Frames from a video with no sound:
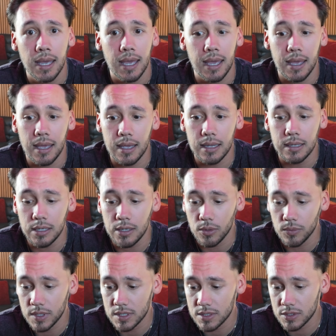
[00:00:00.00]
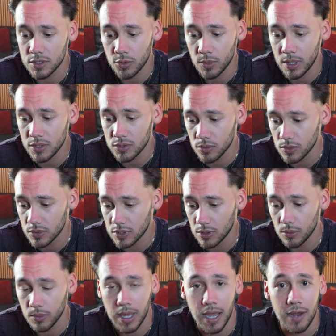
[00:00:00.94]
And this is a great tool.
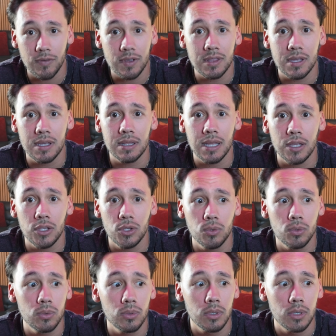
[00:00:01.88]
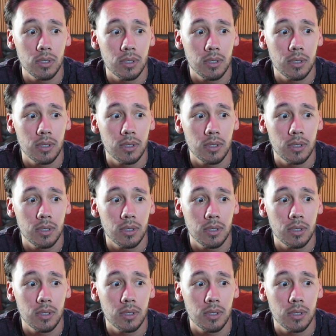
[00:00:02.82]
So everything that you